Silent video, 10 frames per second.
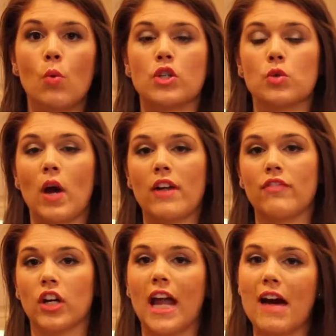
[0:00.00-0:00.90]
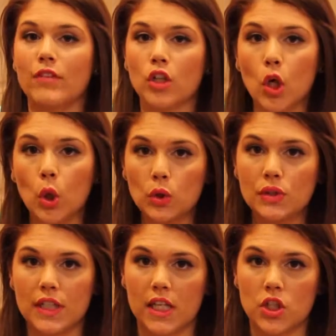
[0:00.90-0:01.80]
which is why if you're going to have a
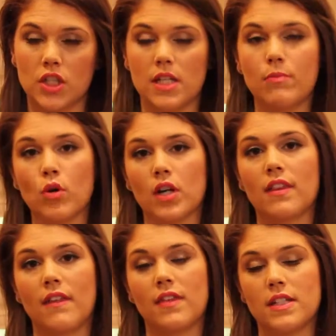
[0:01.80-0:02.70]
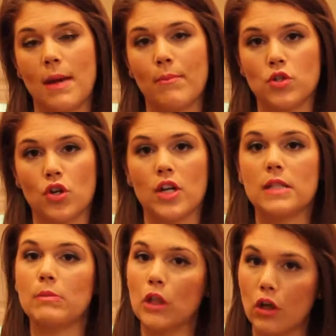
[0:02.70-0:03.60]
cold dish, it's important that the temperature is
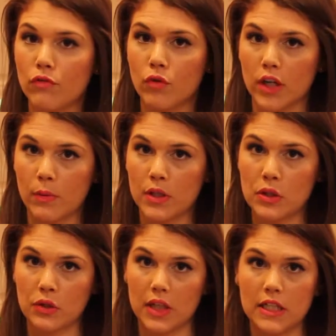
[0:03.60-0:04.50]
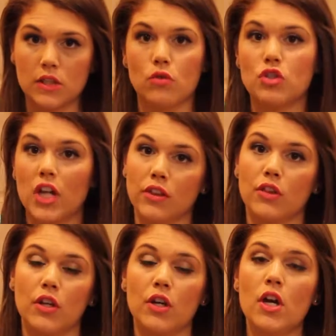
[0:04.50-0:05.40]
below 41 degrees, so check
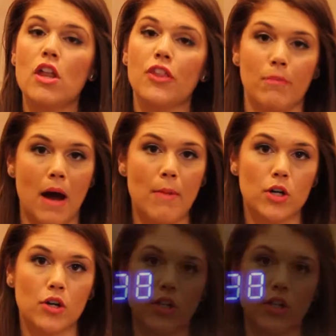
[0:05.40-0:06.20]
the thermometer